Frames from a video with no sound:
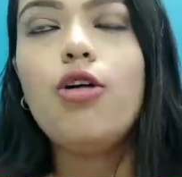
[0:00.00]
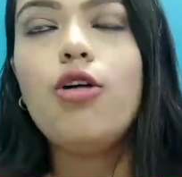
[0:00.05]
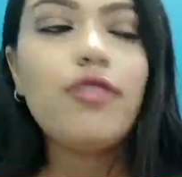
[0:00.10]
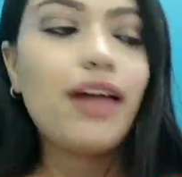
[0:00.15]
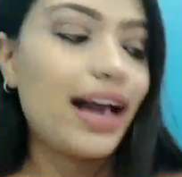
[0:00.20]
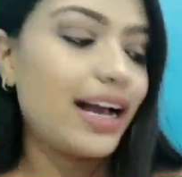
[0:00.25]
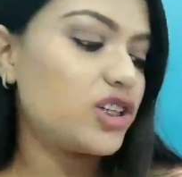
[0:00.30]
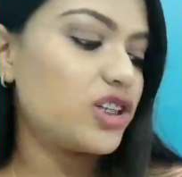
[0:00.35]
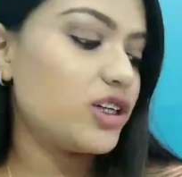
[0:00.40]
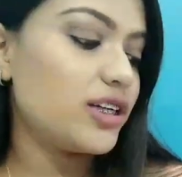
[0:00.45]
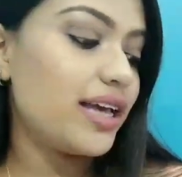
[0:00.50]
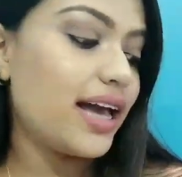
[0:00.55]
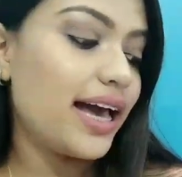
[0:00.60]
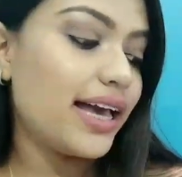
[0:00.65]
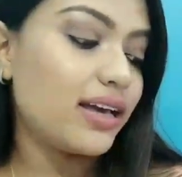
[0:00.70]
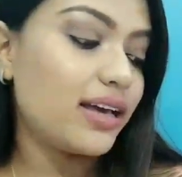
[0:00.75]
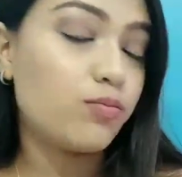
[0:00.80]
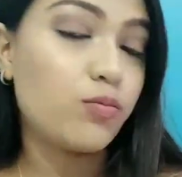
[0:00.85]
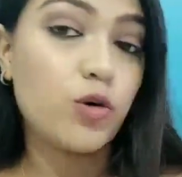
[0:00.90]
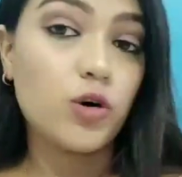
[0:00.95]
Actually, I
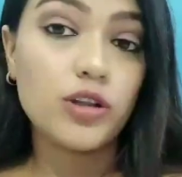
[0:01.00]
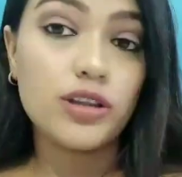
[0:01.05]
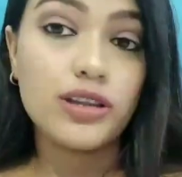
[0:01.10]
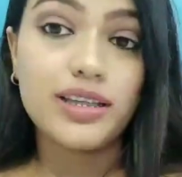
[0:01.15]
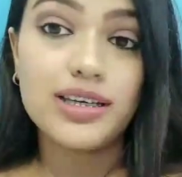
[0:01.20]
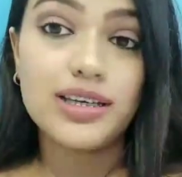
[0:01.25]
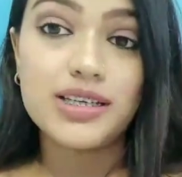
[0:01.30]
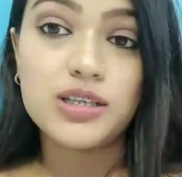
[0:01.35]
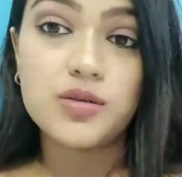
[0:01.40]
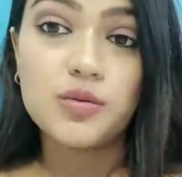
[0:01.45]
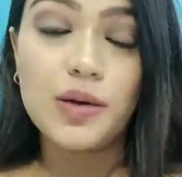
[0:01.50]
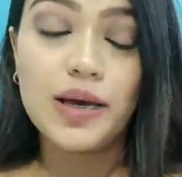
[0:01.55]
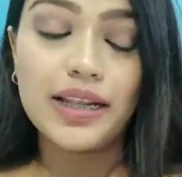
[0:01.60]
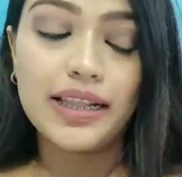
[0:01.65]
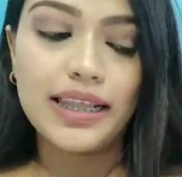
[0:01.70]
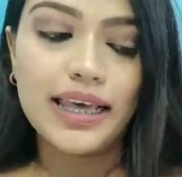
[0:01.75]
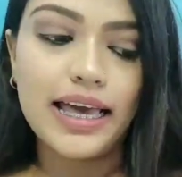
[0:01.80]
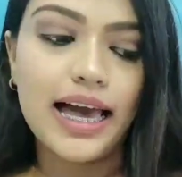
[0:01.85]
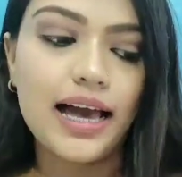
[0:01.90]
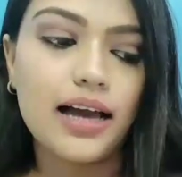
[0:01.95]
bought this when they
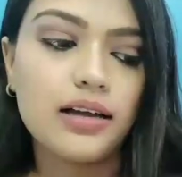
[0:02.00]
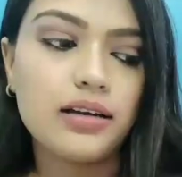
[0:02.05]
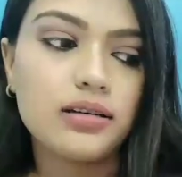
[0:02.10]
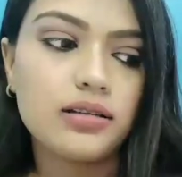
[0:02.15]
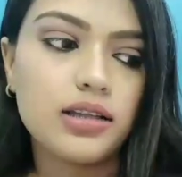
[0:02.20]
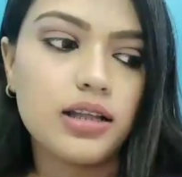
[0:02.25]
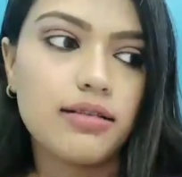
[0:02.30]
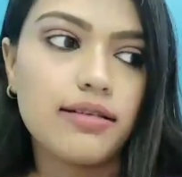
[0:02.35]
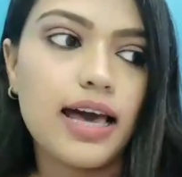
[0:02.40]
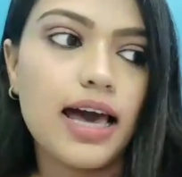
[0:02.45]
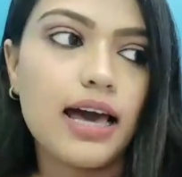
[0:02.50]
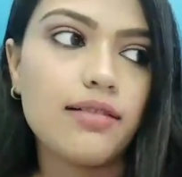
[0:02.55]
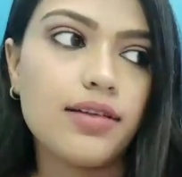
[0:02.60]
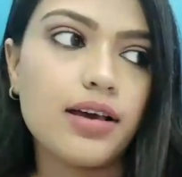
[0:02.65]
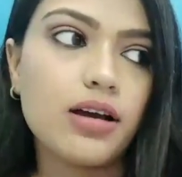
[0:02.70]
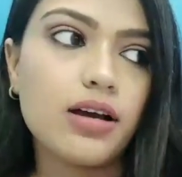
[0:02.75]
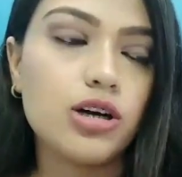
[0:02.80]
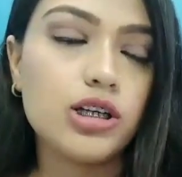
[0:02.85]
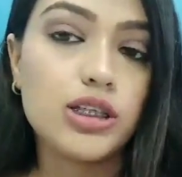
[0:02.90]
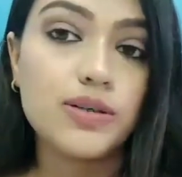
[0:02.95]
were having a
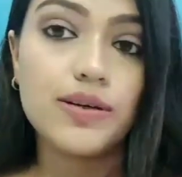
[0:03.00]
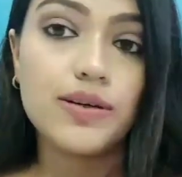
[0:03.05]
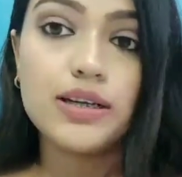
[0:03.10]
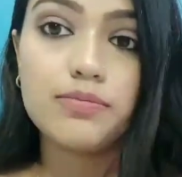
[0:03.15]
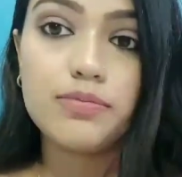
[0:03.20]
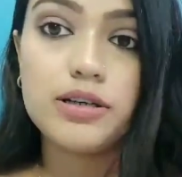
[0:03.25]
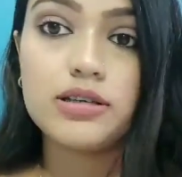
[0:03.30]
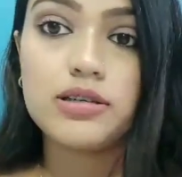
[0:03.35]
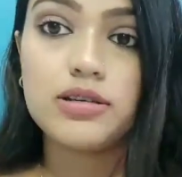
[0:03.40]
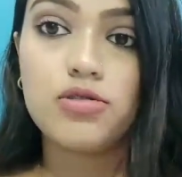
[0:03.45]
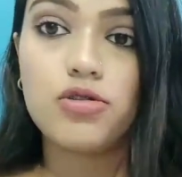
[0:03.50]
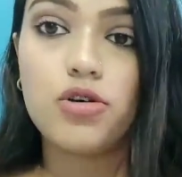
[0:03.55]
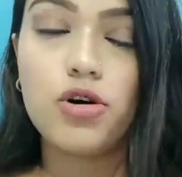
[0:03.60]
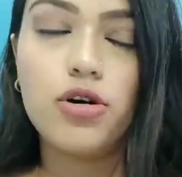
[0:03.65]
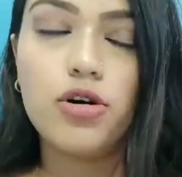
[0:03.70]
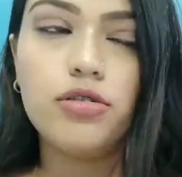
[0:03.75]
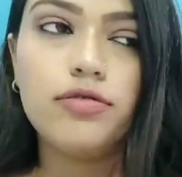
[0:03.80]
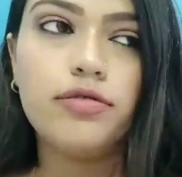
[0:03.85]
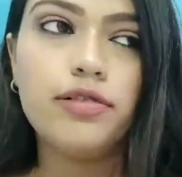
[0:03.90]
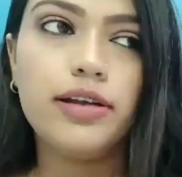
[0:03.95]
20%
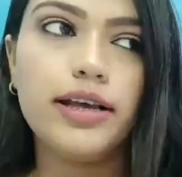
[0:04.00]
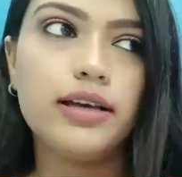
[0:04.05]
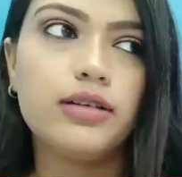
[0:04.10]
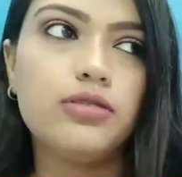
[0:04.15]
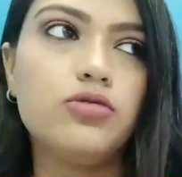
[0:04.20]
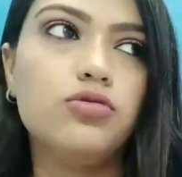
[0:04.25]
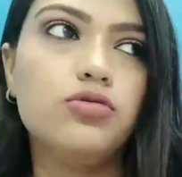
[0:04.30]
off, like to